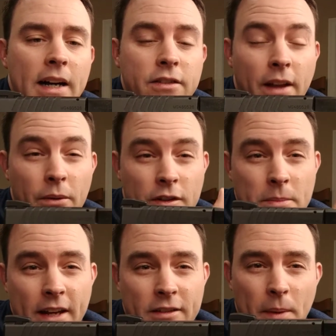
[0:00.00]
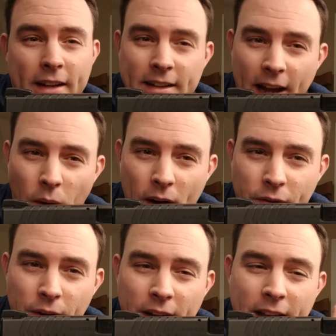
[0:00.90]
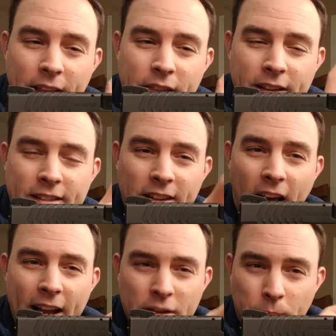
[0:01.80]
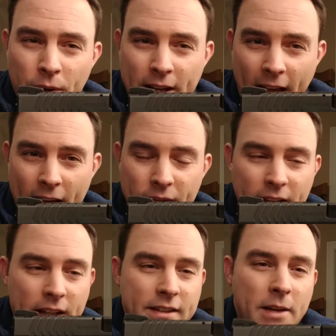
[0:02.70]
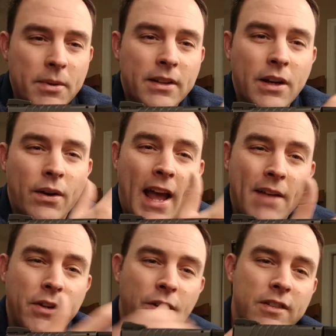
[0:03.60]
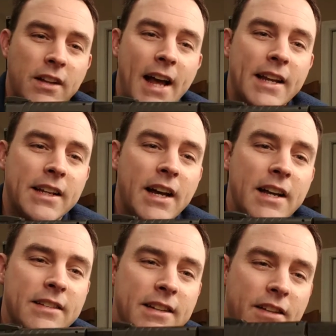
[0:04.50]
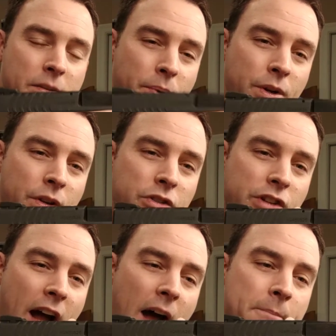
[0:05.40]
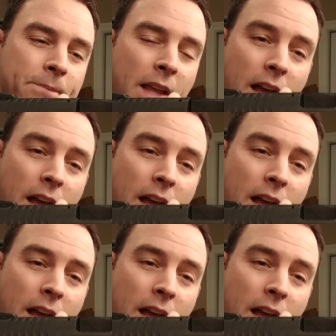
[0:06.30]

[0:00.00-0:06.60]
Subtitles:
So that was to be expected. However, this slide is pretty heavy, and typically on heavier slided guns, it does a pretty good job